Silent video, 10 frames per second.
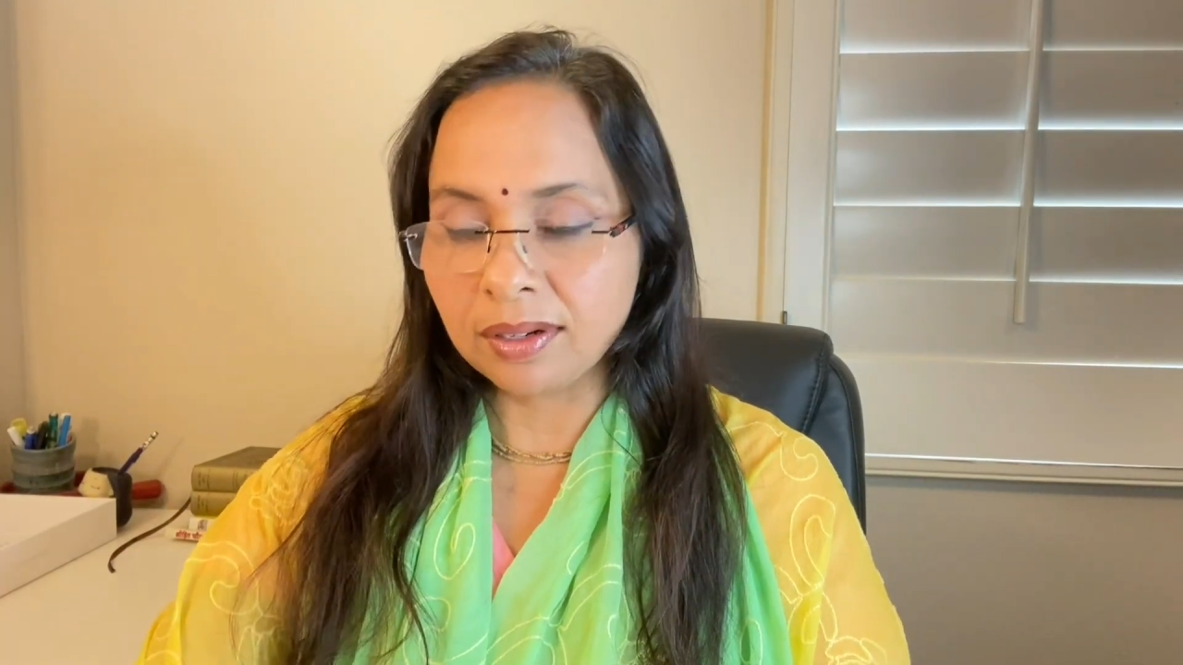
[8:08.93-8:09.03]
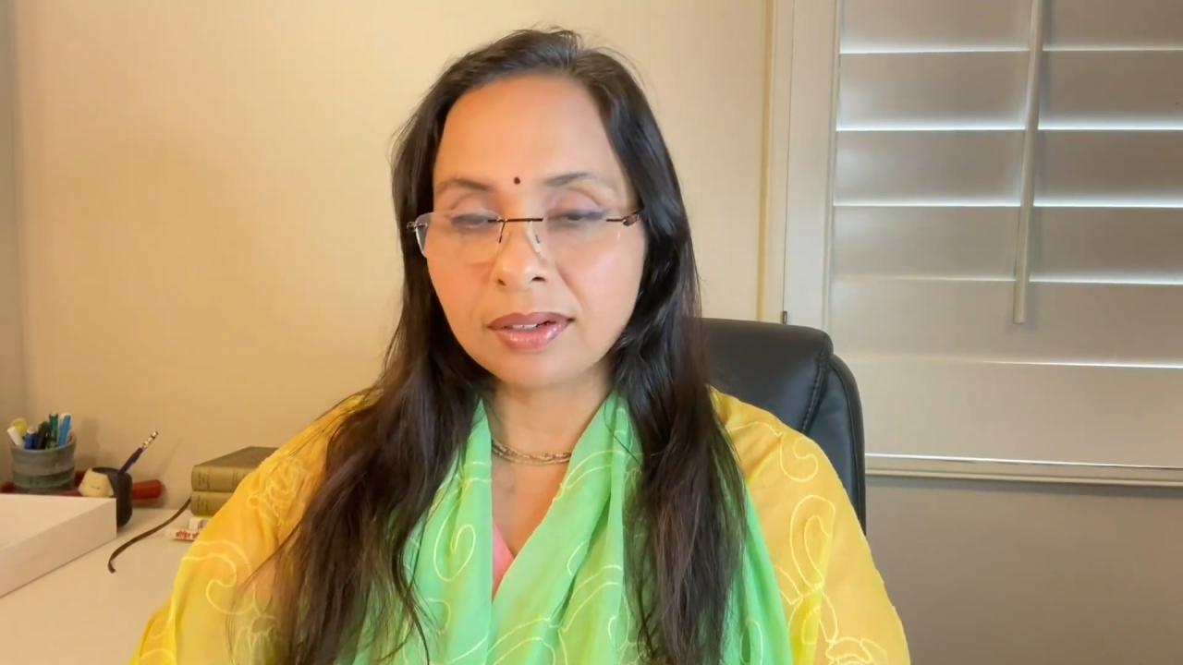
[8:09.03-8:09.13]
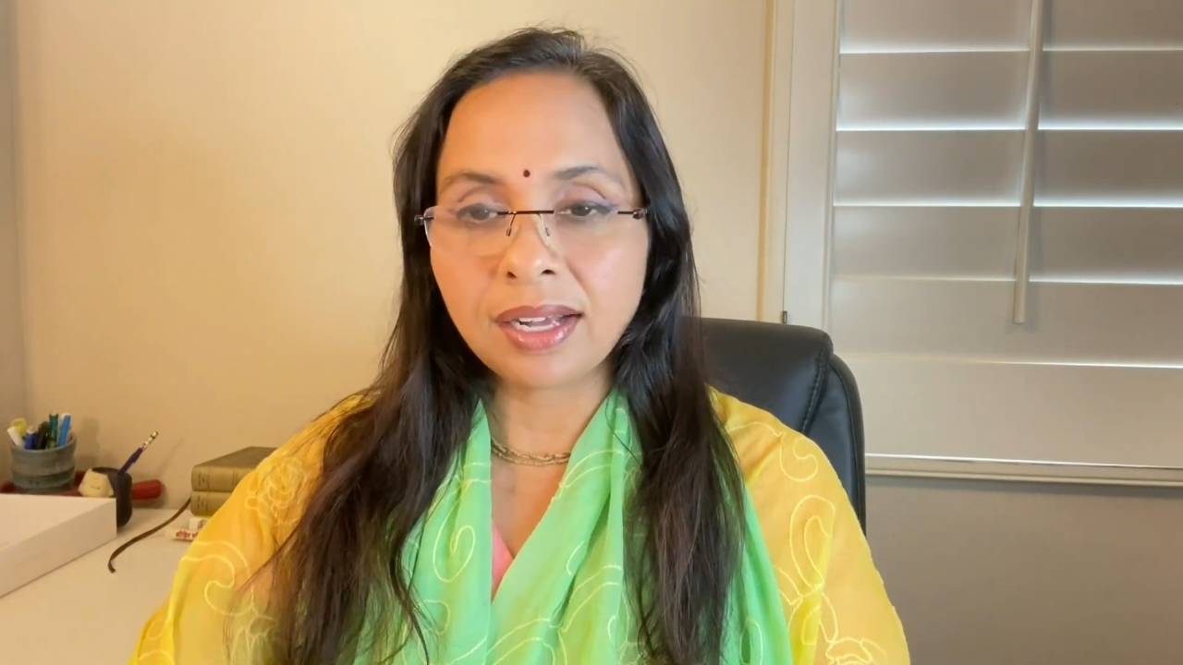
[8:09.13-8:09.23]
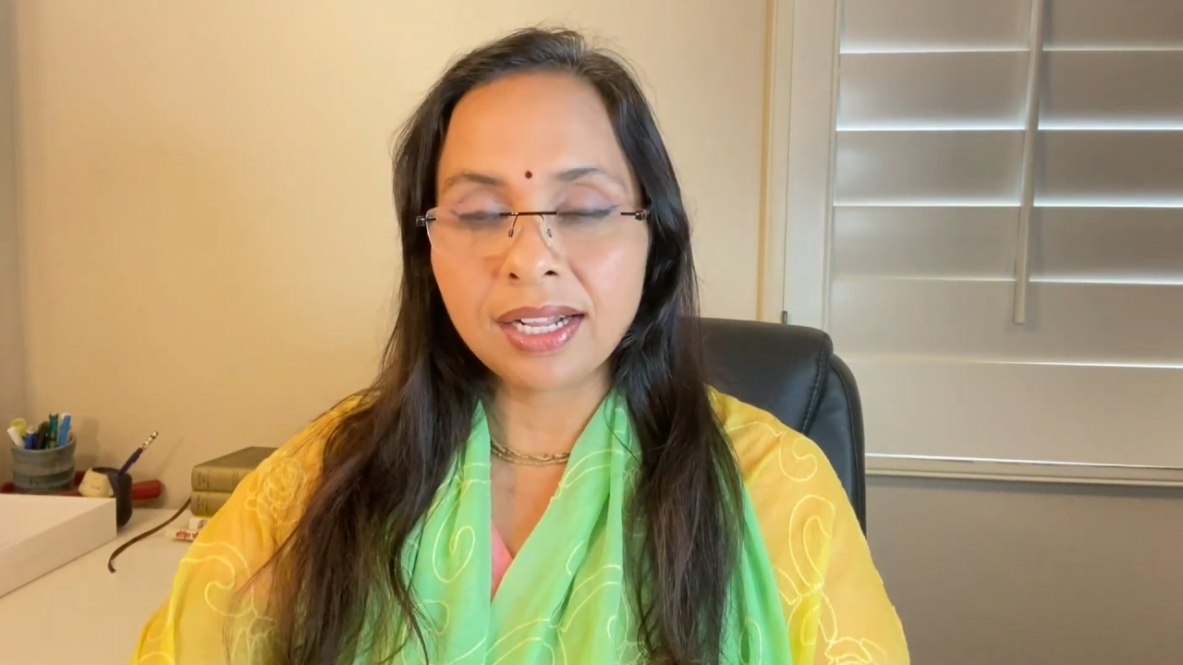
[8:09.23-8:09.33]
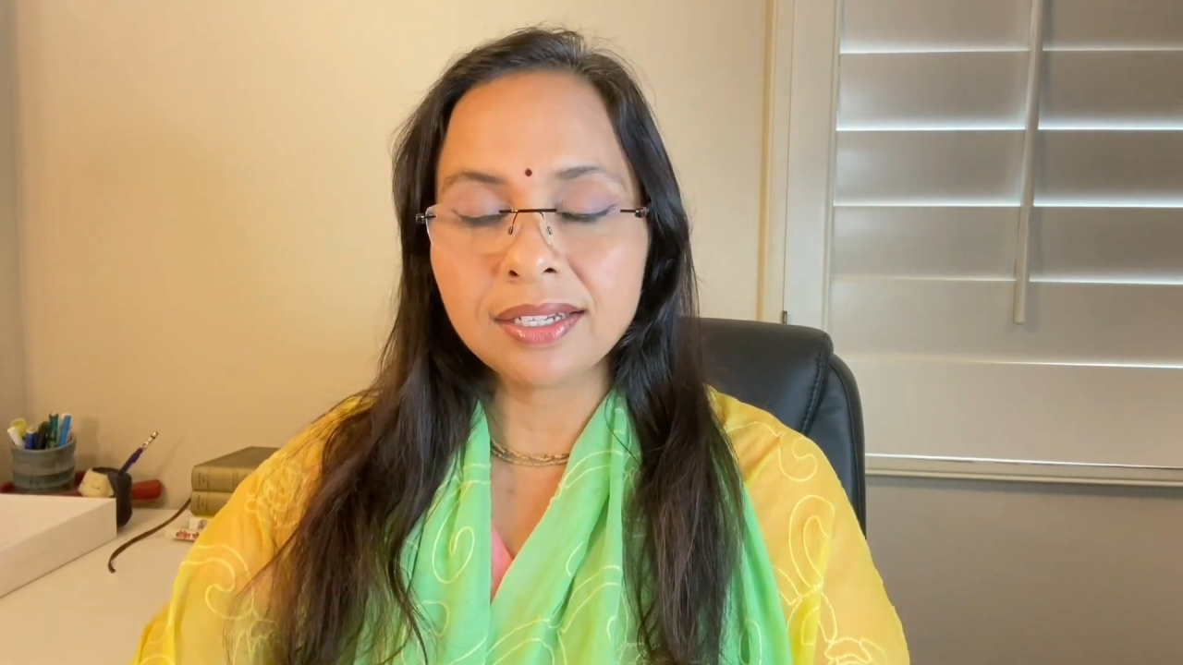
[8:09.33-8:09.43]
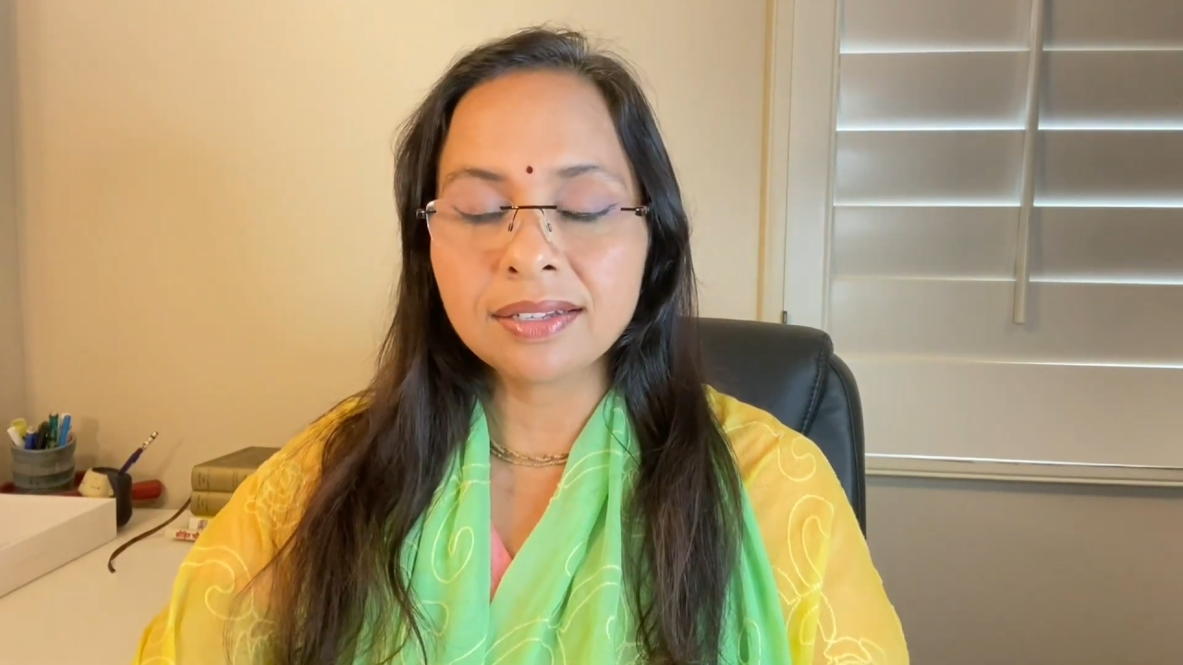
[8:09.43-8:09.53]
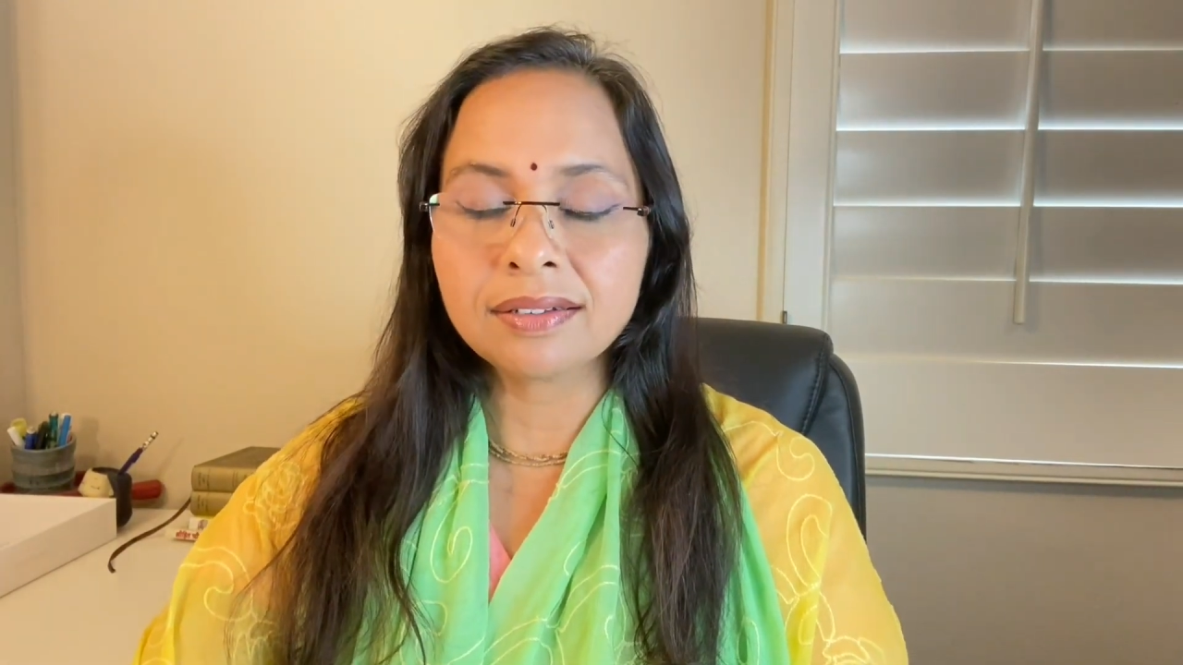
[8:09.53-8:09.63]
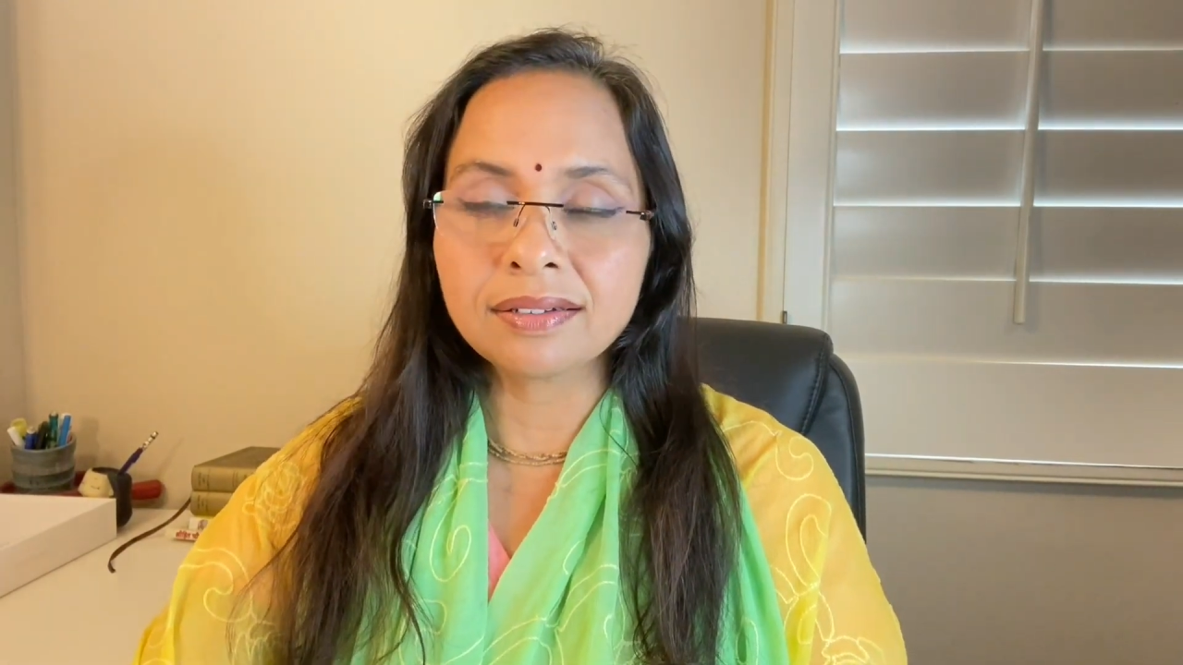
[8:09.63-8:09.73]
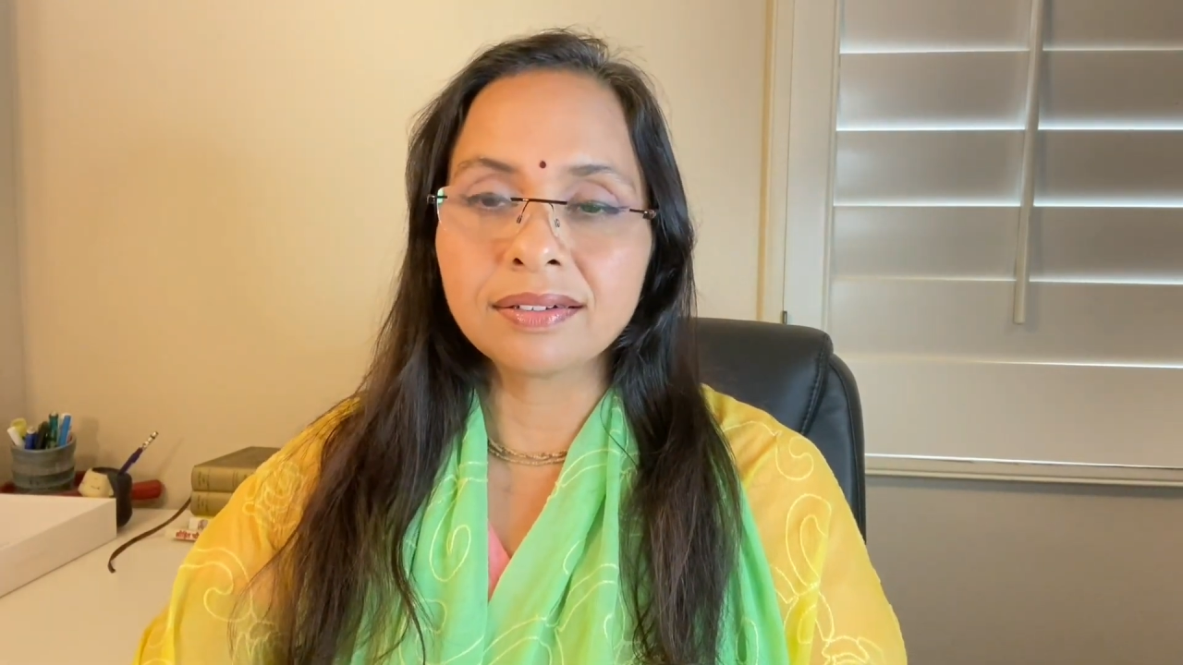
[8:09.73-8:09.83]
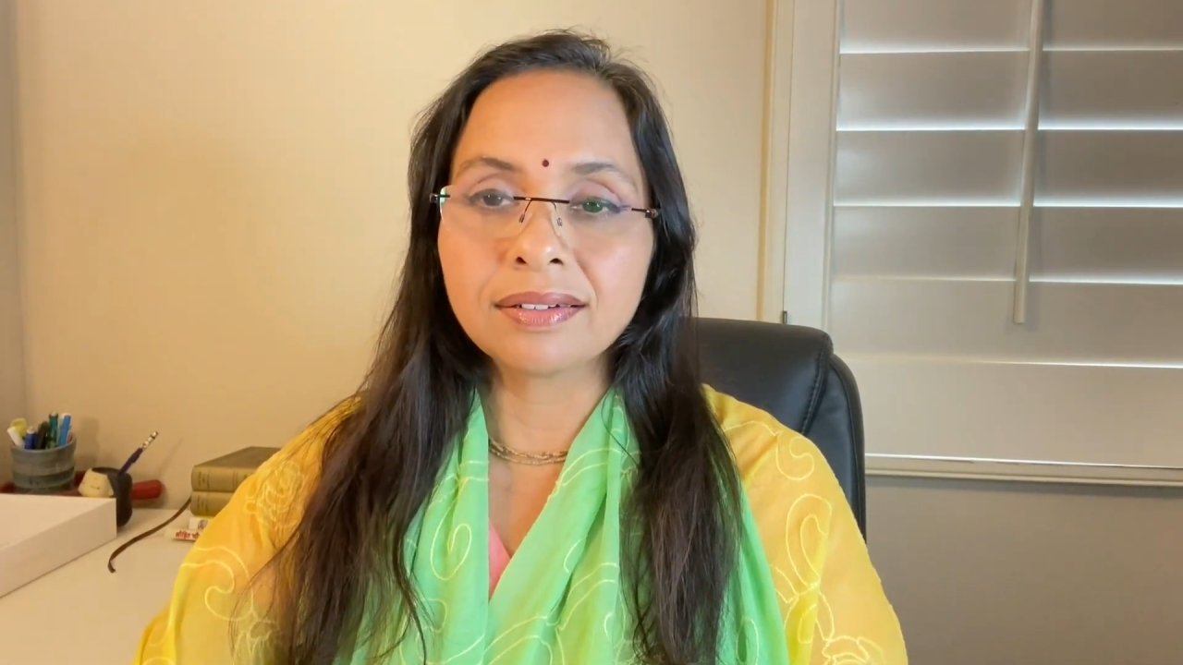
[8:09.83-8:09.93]
I'll
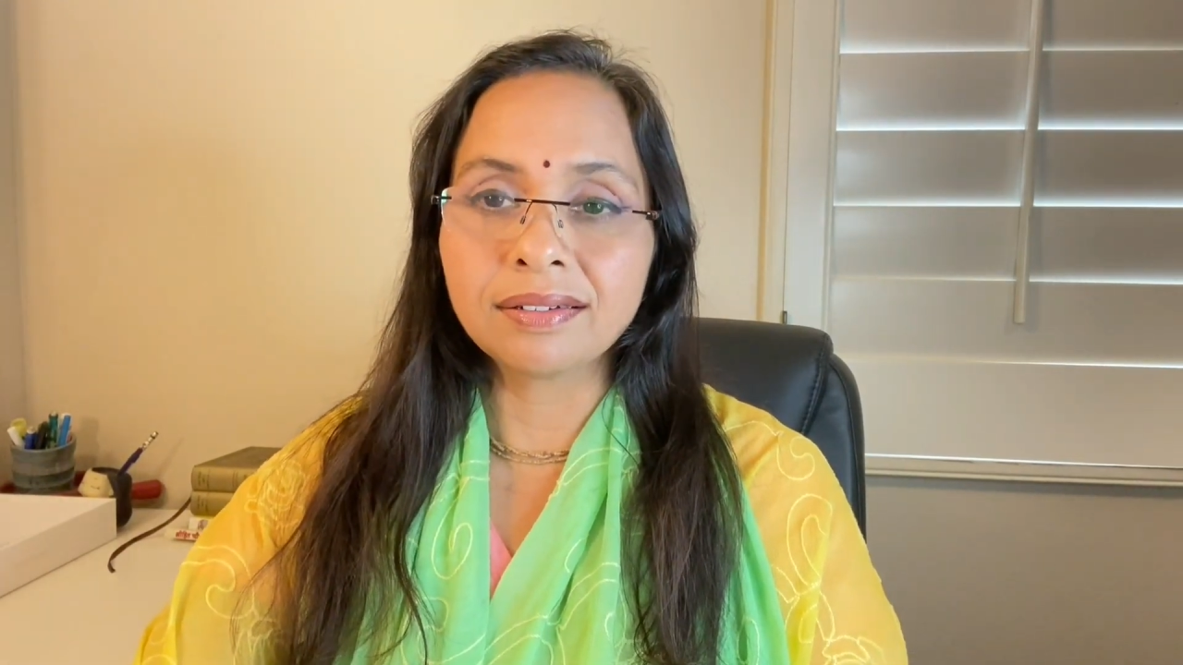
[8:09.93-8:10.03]
just